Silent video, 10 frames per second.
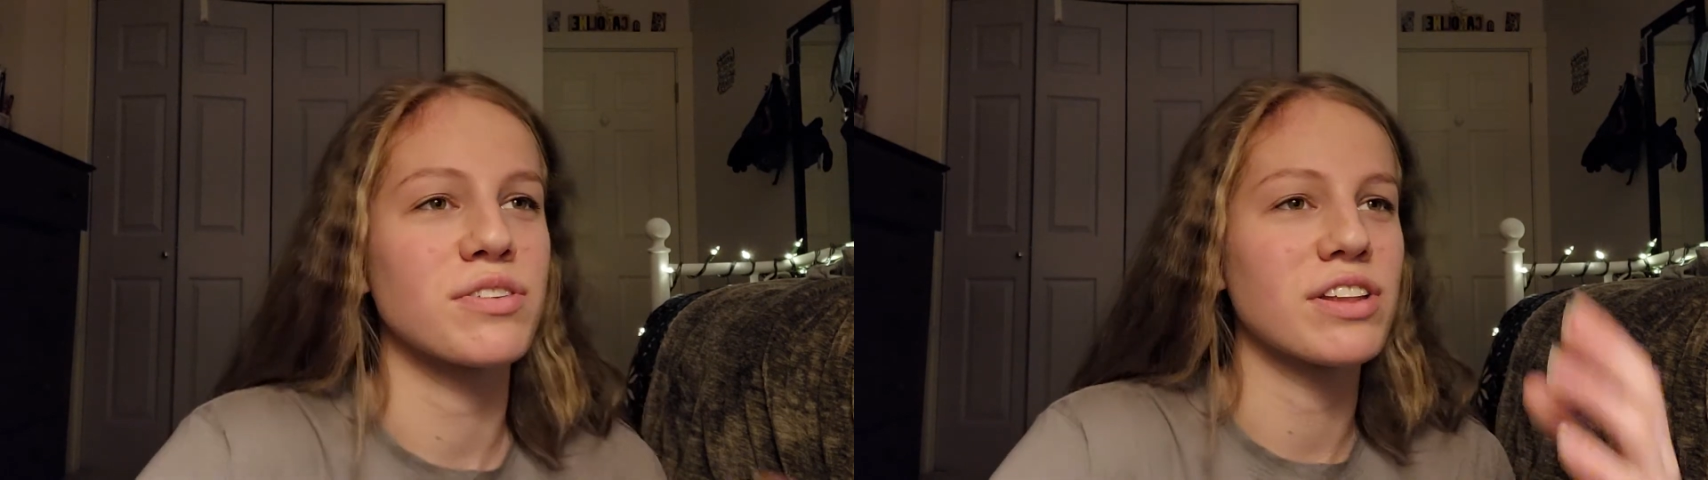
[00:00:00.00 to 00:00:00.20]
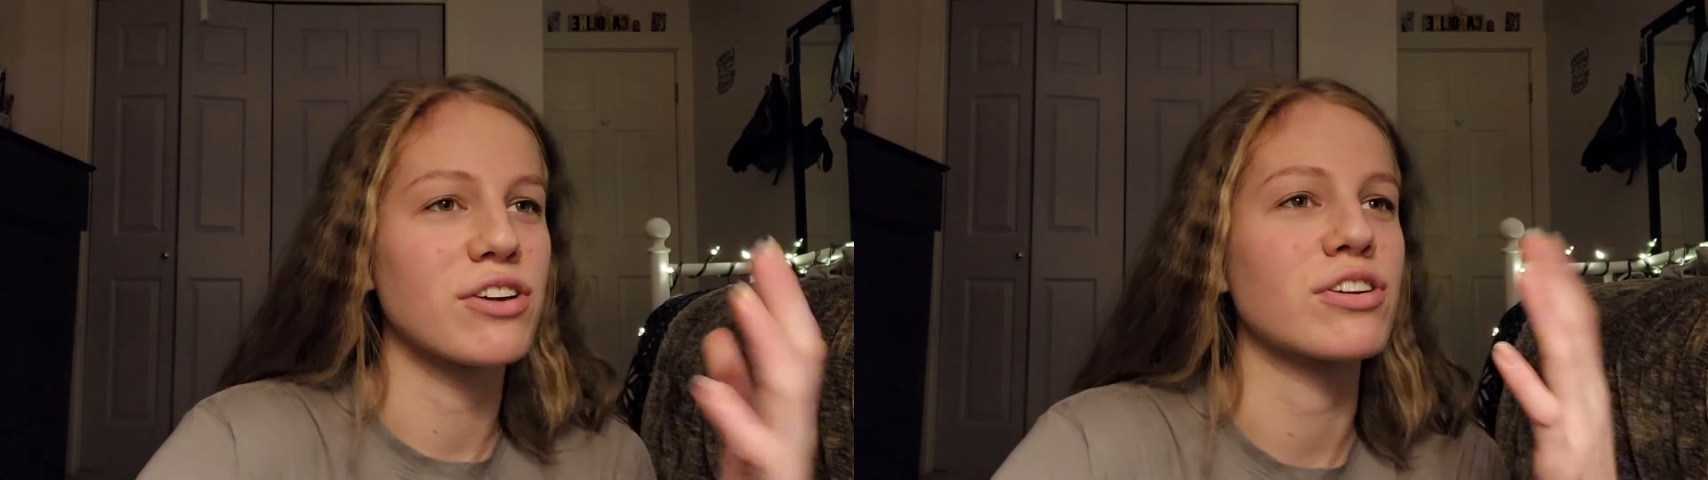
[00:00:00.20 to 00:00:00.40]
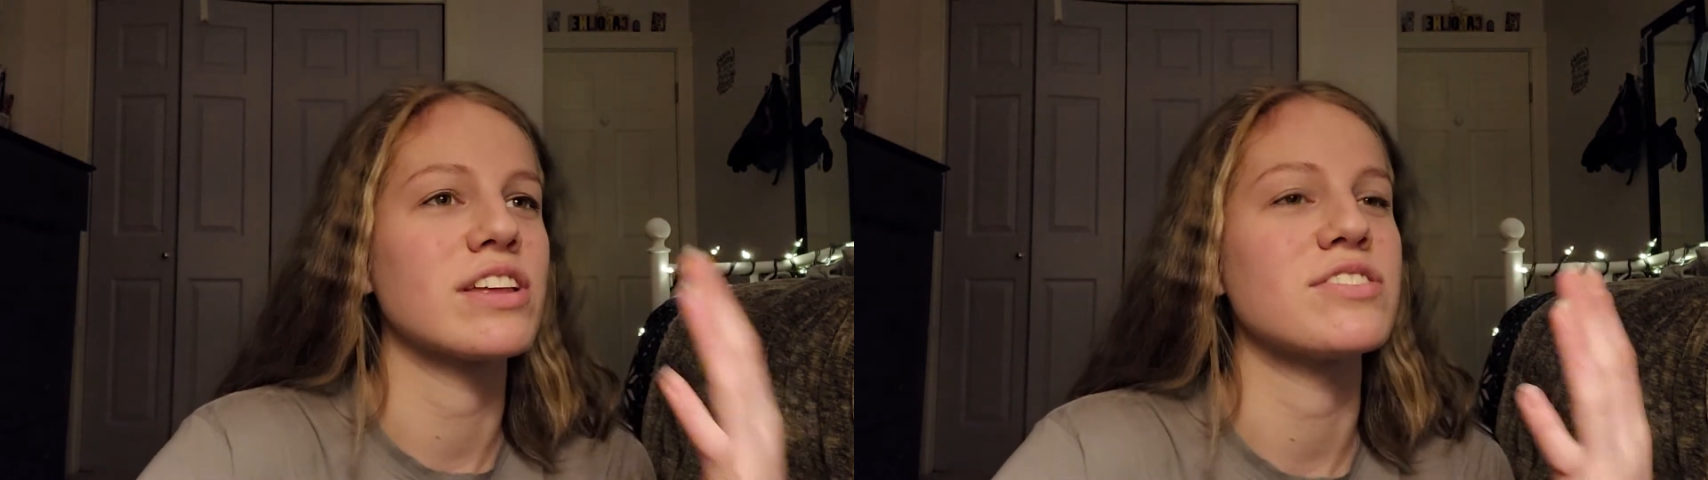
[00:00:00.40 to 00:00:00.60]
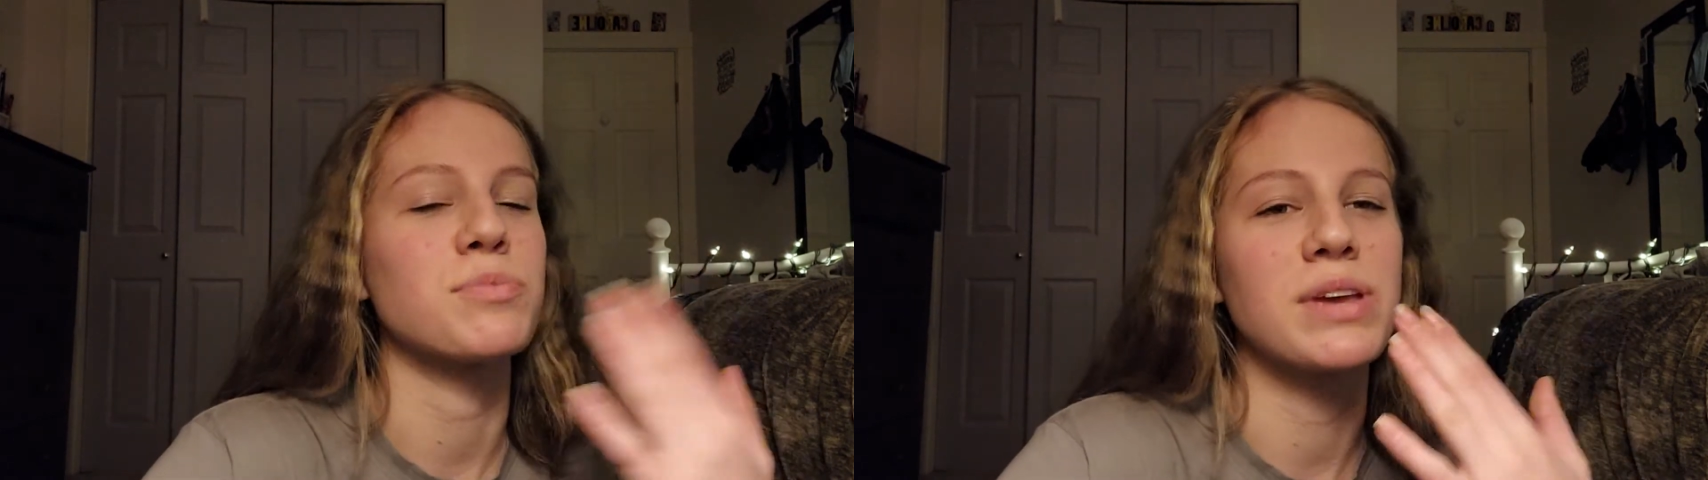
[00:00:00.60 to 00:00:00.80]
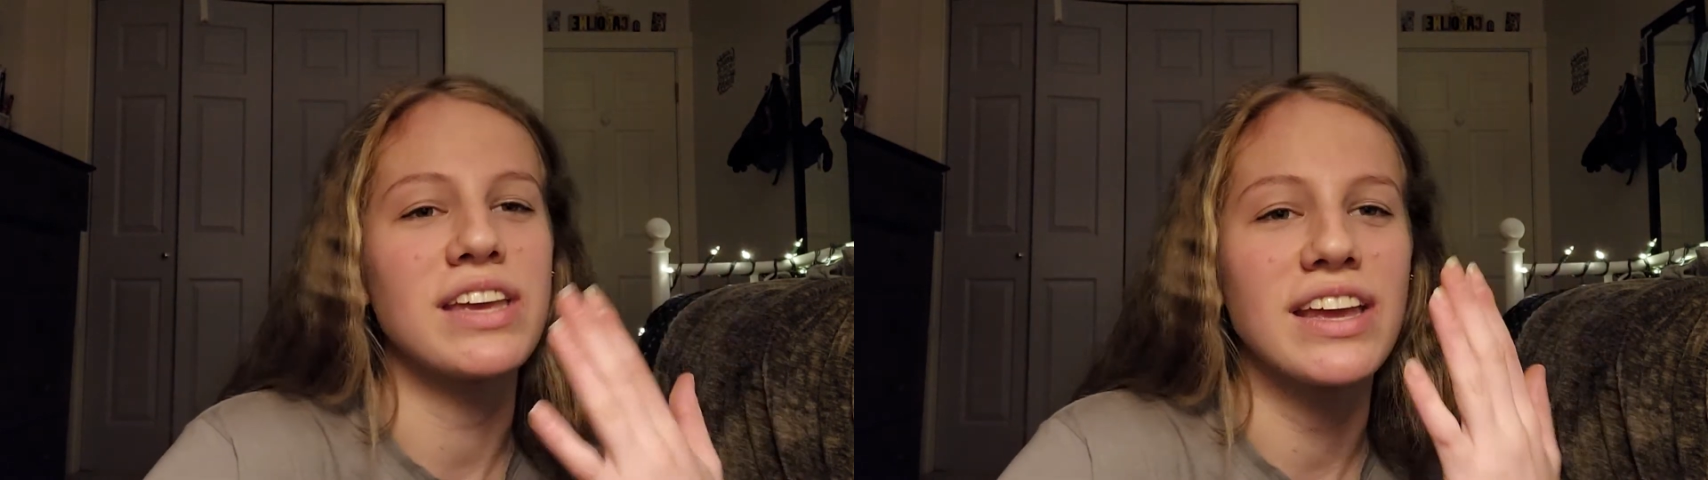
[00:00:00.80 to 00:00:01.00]
literally
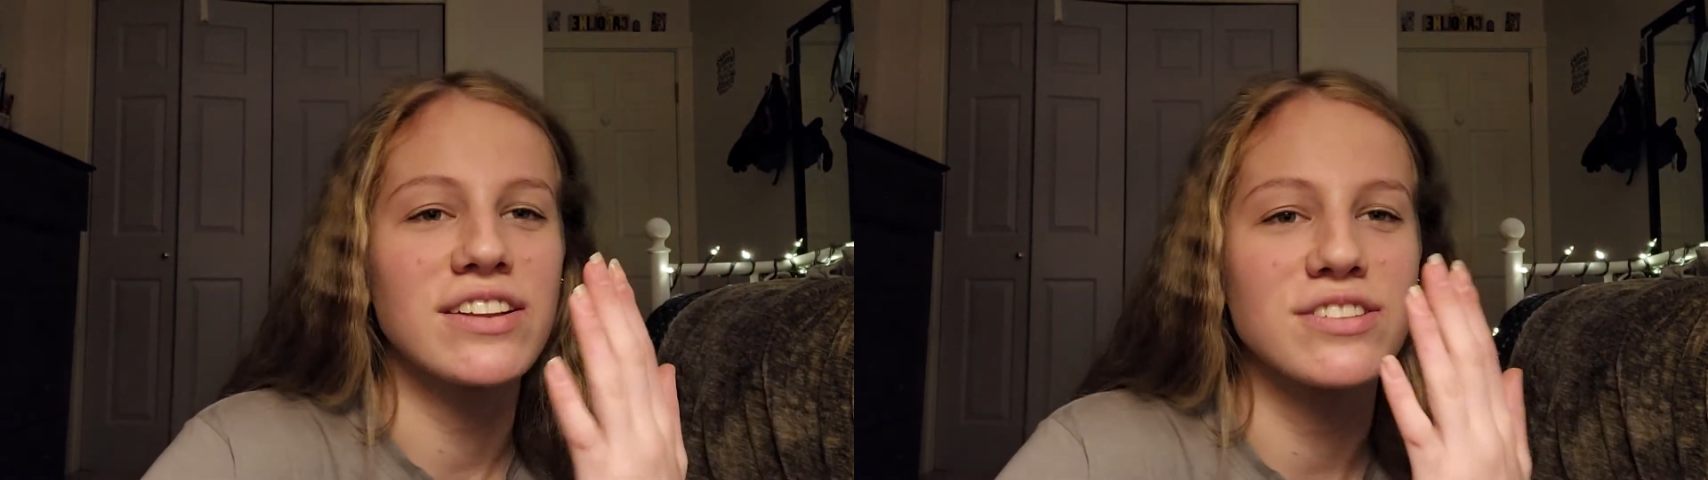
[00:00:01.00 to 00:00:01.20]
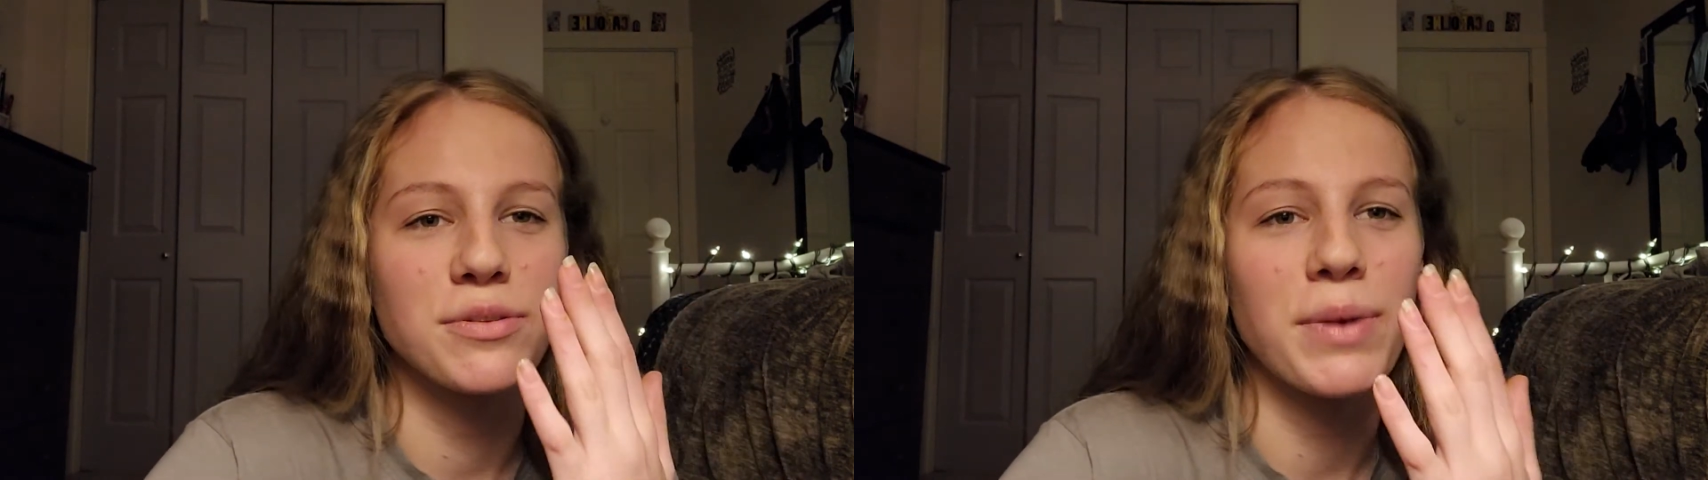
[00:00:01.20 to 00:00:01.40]
speaking into the